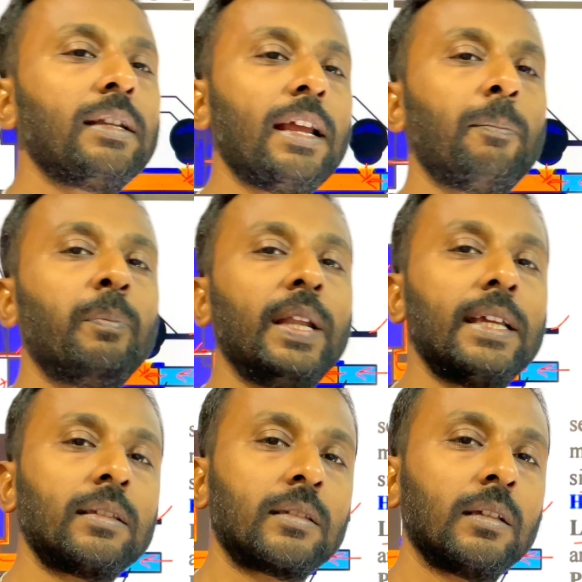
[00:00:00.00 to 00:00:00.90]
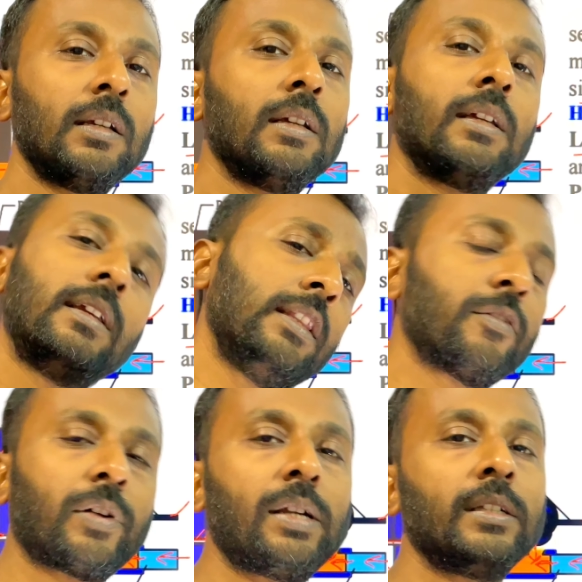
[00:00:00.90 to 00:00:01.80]
a place in the
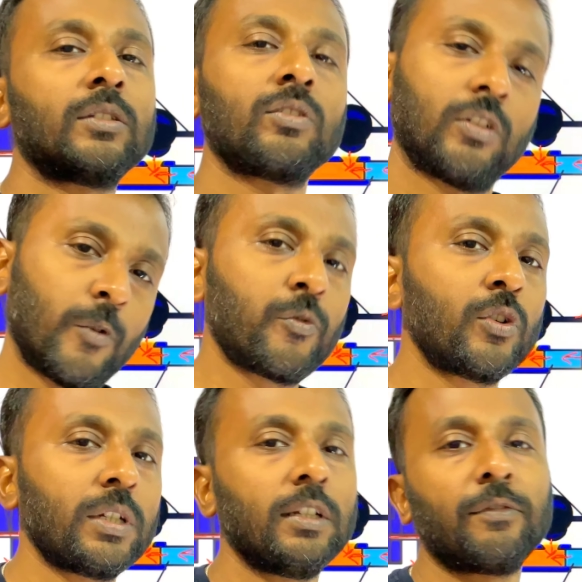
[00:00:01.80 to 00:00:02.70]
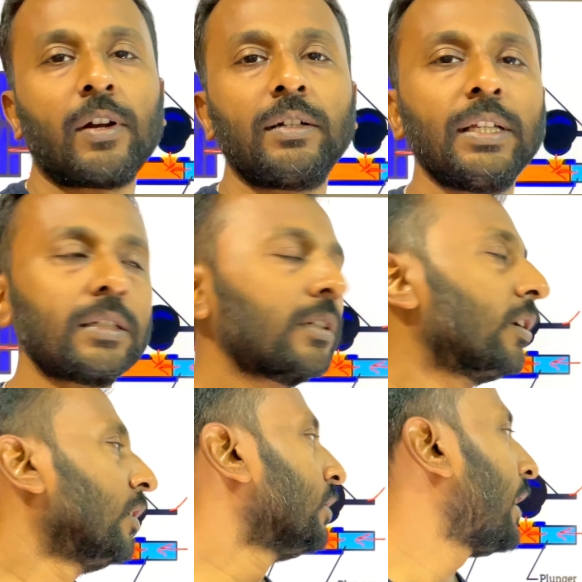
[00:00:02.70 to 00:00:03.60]
furnace, of course in a furnace,
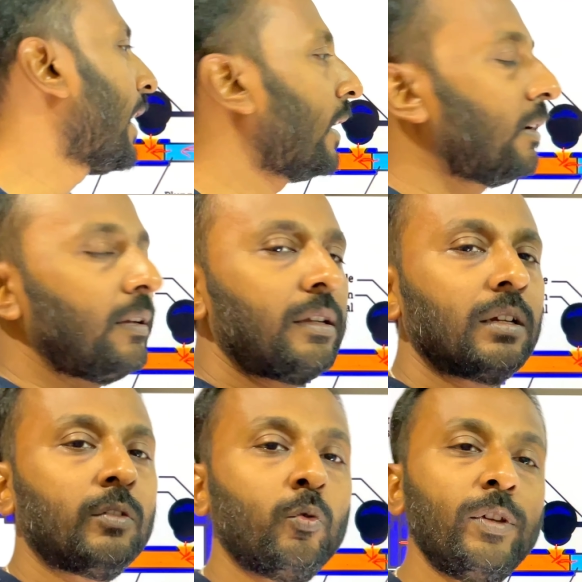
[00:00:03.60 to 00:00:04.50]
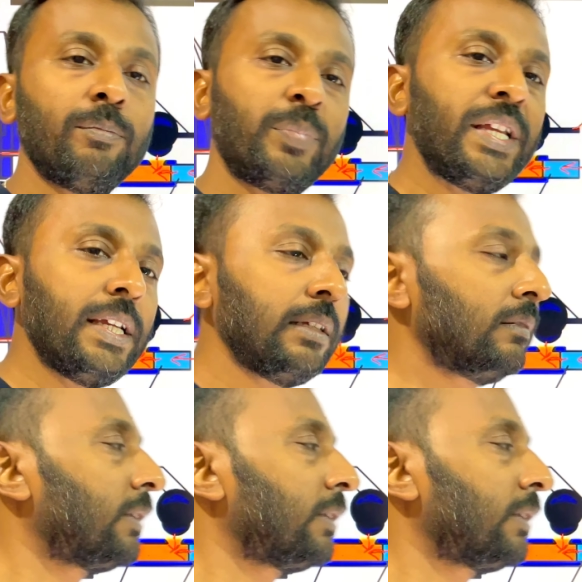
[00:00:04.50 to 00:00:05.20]
and we bring